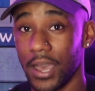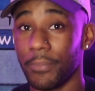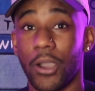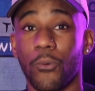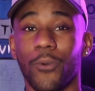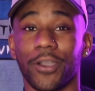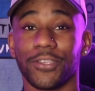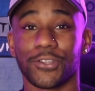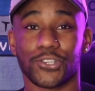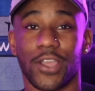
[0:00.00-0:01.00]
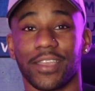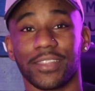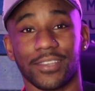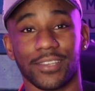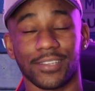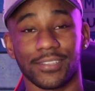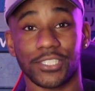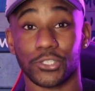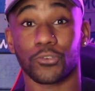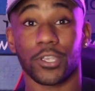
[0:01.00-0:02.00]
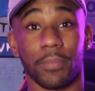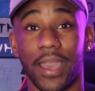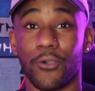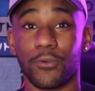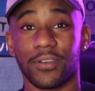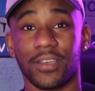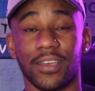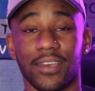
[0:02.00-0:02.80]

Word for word: about what you're trying to disagree about,